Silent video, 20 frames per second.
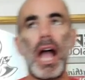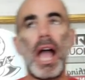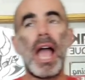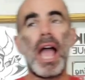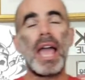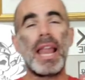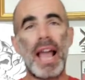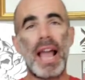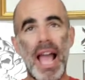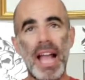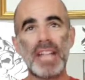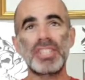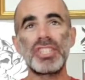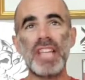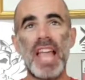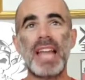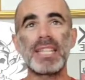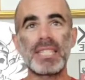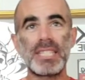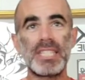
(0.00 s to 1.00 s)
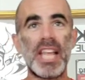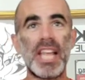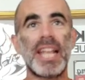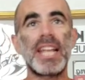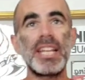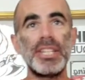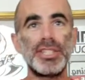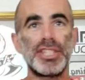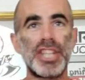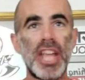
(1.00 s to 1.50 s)
And I actually had a
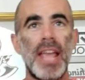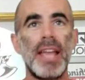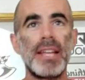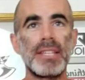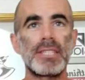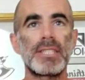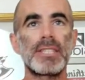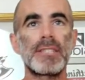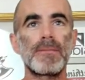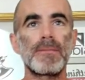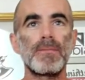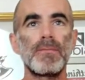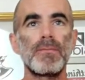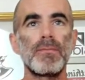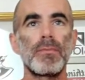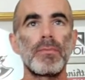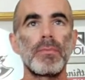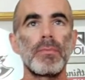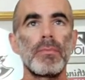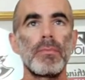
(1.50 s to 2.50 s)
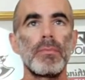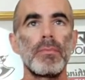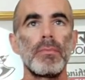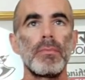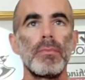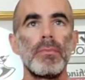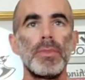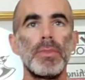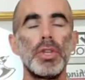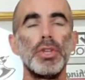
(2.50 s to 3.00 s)
second chance
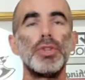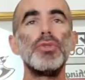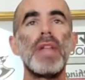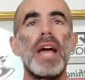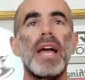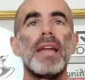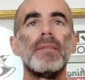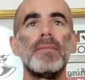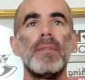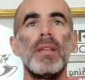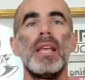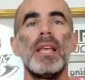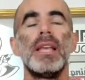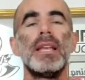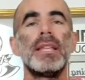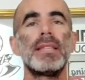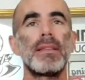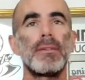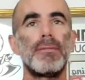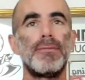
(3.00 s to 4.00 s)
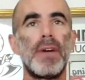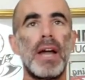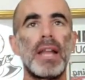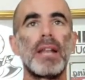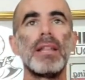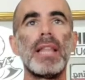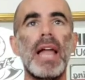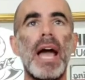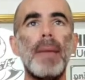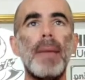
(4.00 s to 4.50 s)
to do that. The
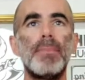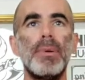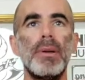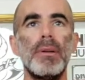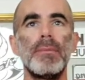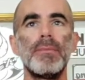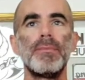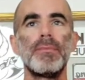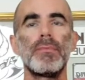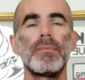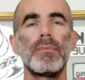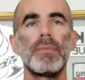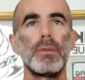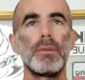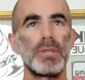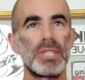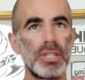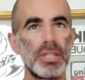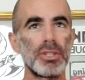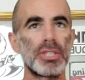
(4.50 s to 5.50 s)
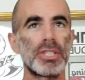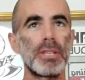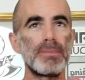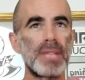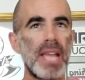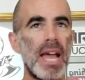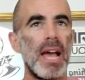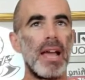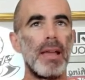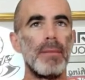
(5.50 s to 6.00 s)
final lap, there was still some
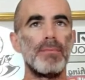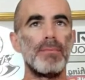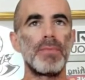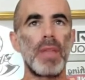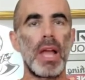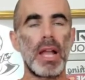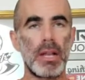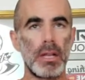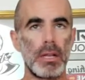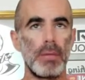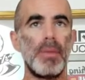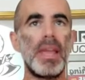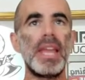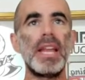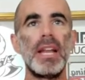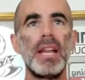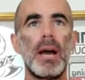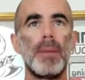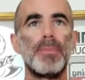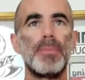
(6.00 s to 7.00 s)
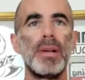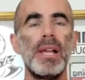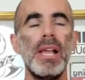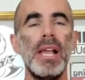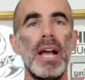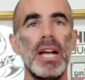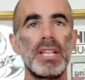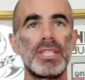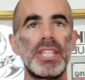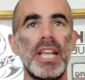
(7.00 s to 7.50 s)
time. I could have made it up.
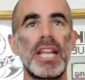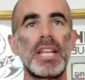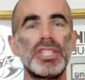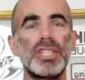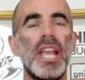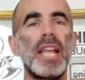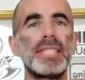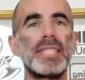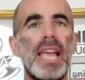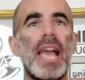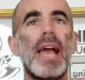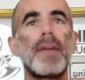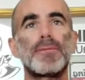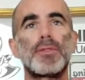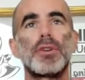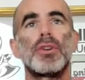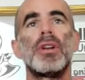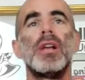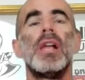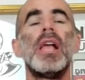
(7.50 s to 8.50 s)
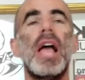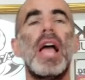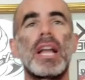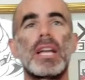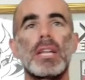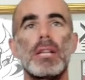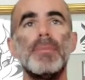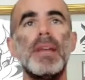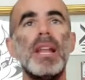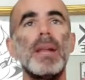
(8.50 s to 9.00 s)
A second chance after I
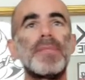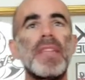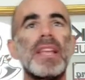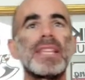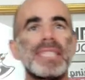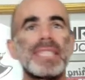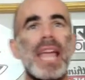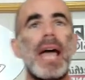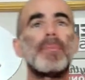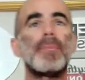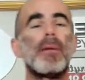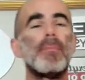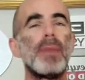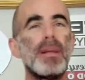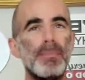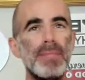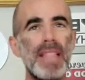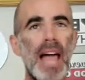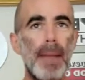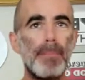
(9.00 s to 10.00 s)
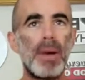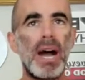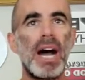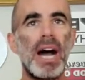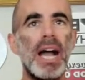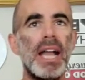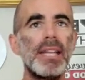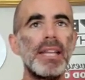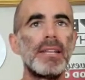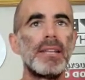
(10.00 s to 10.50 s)
could have made up this lap. I'm a lap
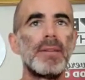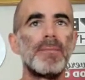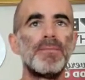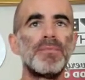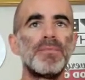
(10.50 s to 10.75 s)
behind.